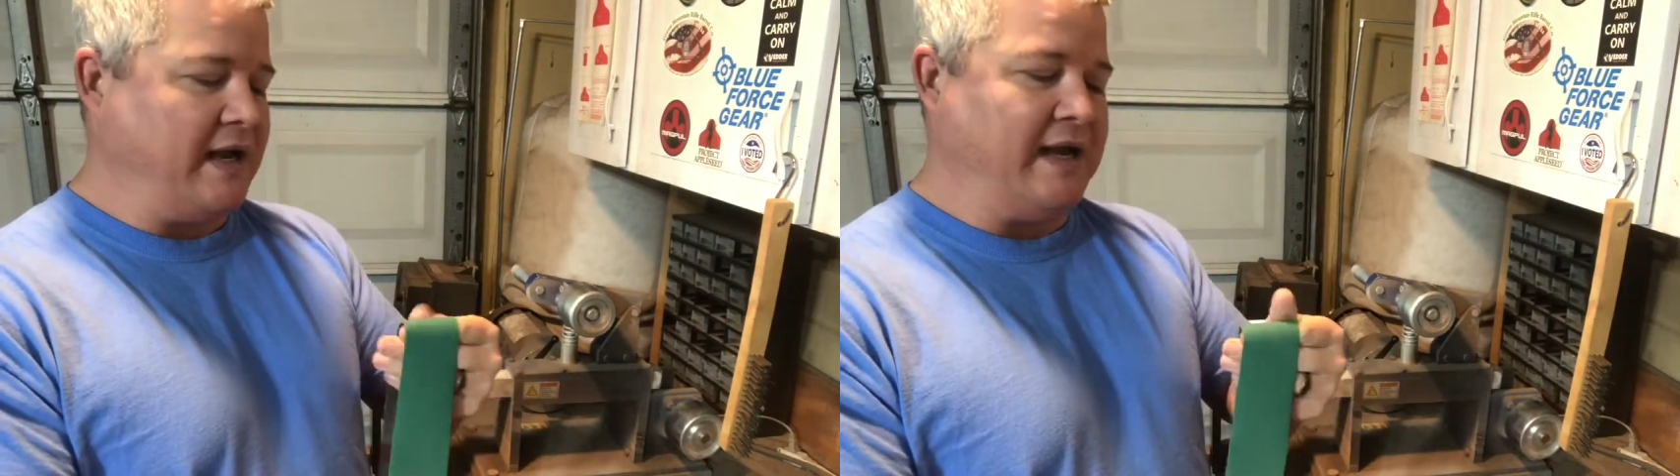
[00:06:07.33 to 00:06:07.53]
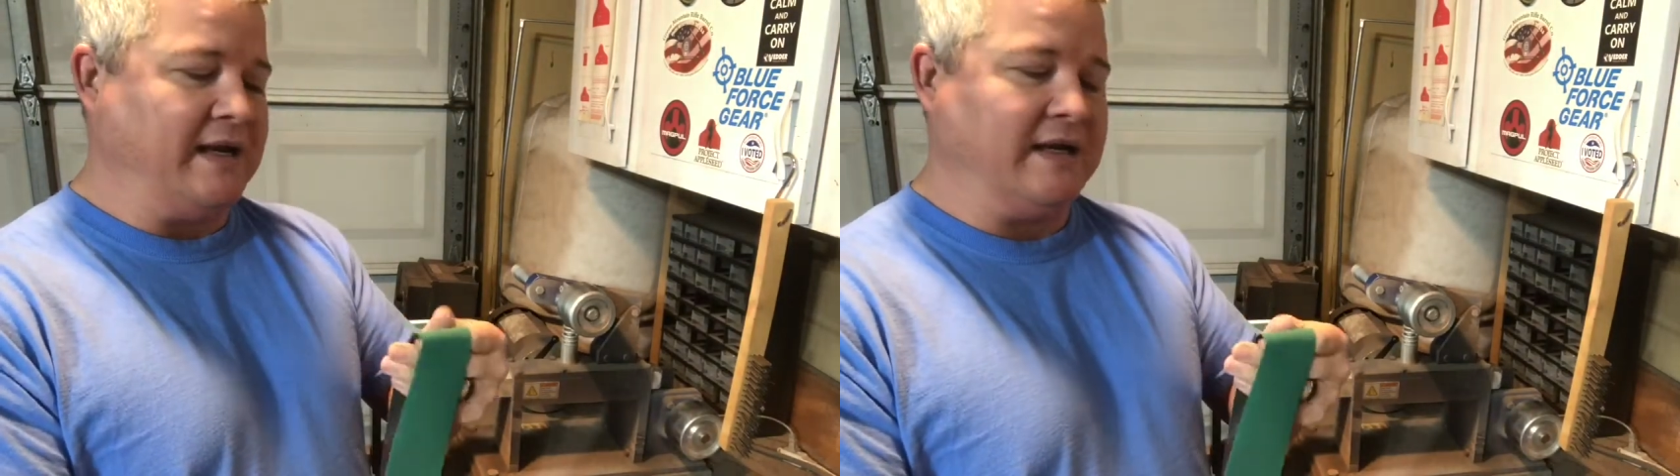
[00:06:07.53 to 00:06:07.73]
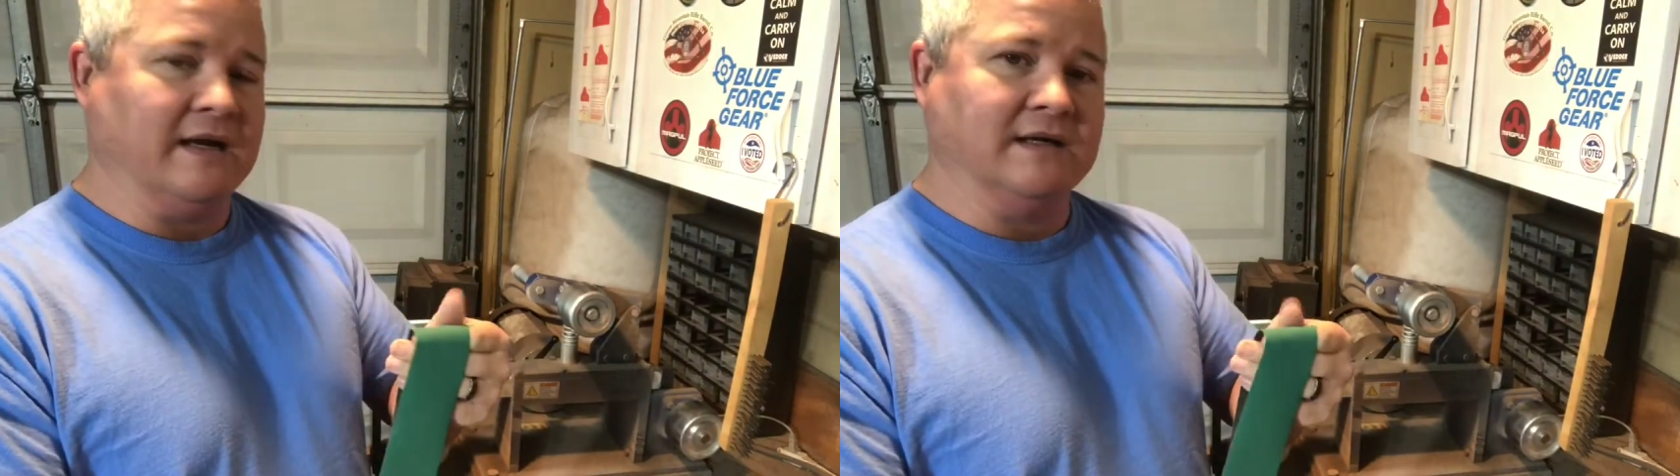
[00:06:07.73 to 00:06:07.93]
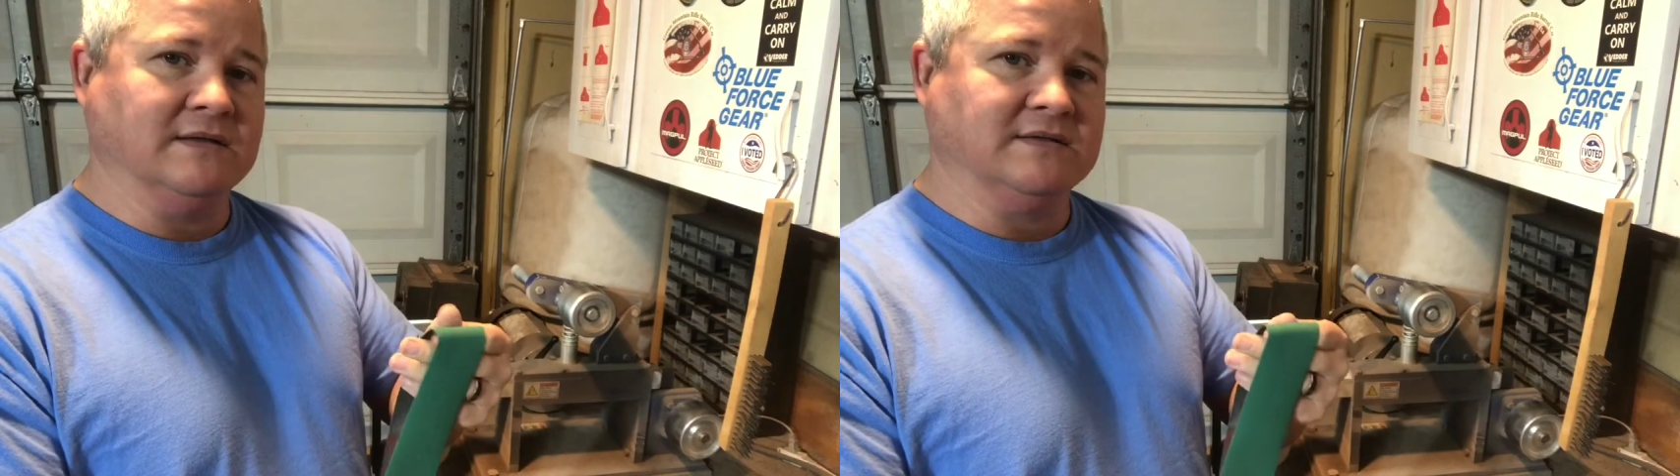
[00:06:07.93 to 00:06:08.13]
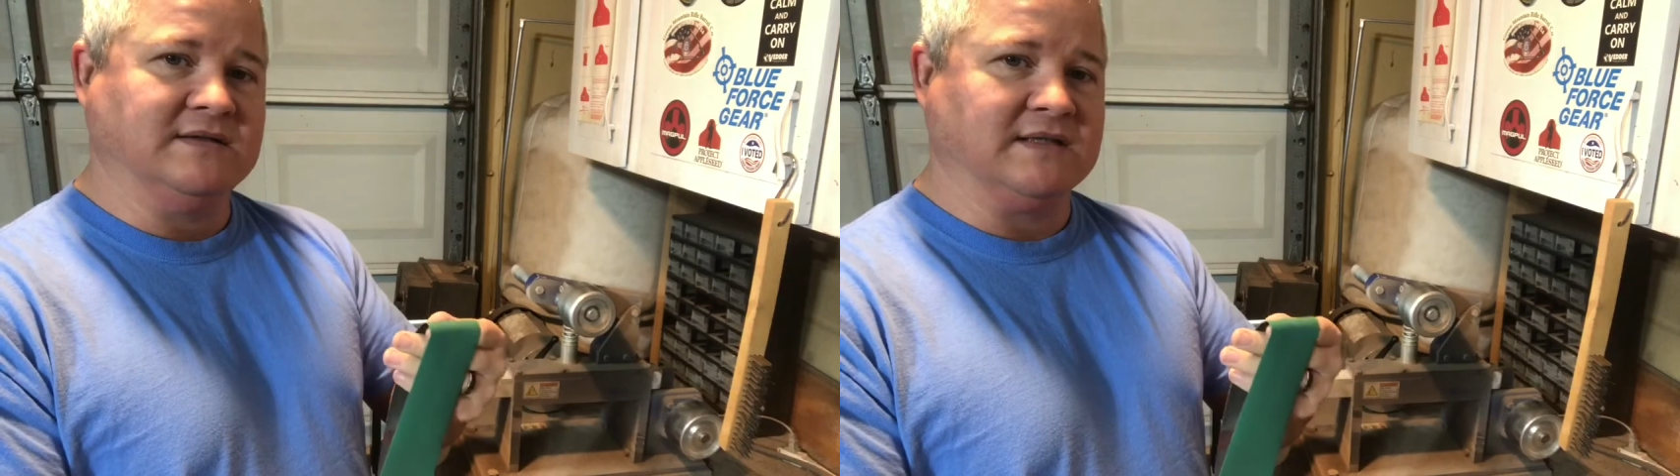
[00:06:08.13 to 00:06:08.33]
a
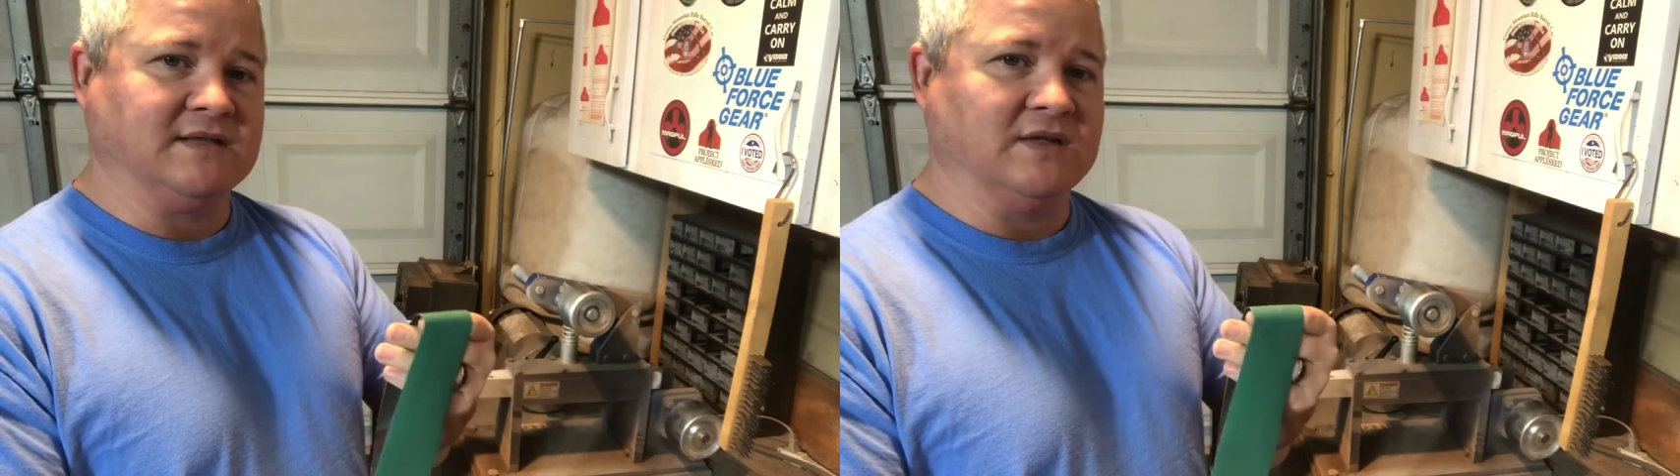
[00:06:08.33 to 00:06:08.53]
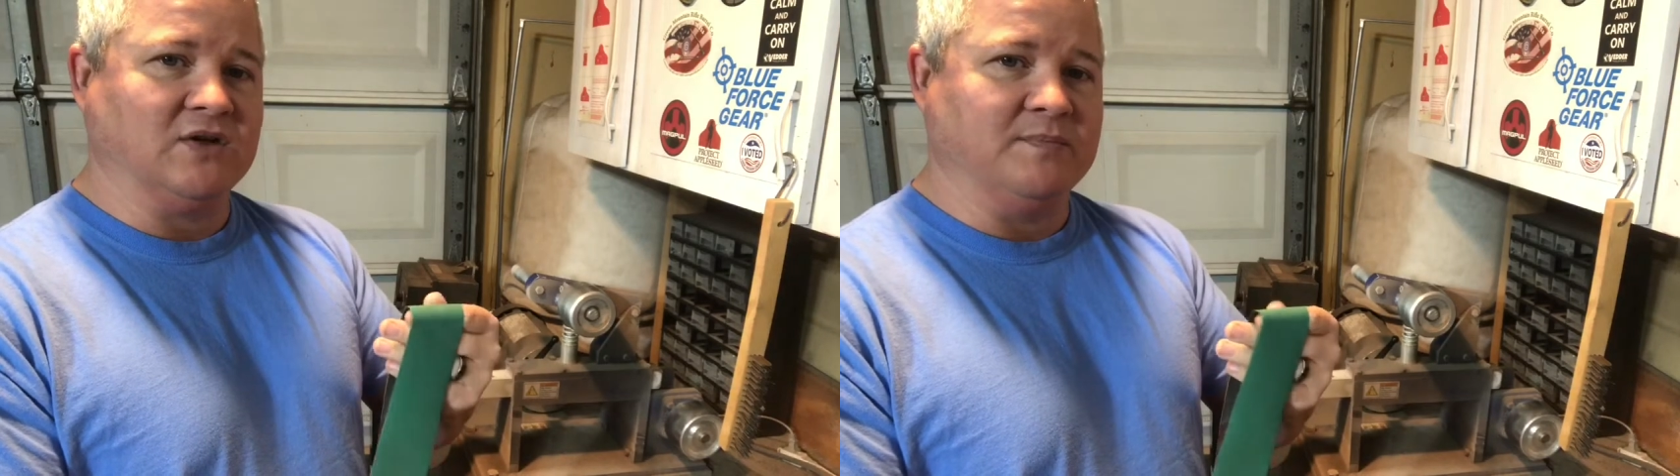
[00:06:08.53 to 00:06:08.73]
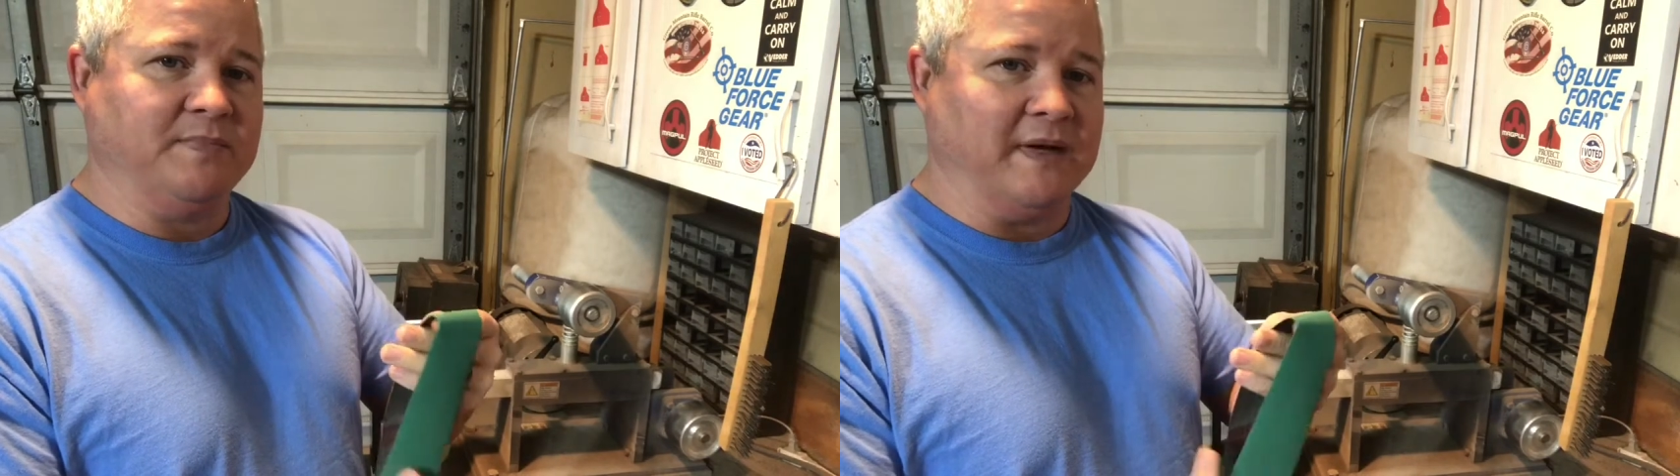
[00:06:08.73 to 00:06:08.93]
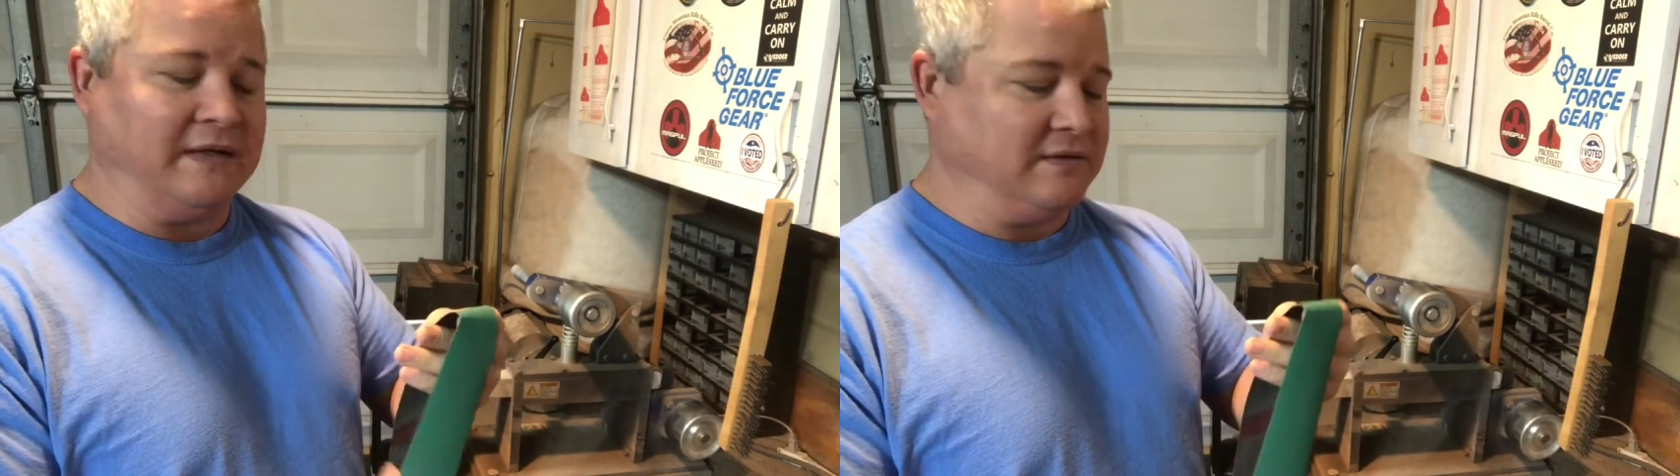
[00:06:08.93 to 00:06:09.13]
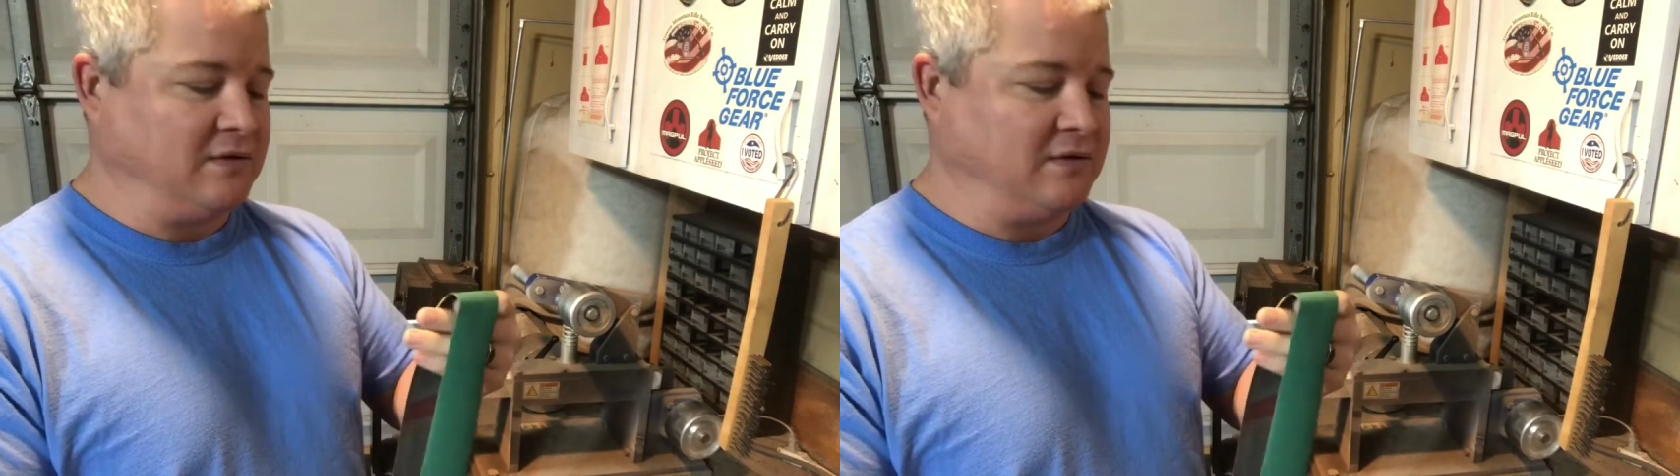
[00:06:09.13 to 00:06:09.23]
600 bit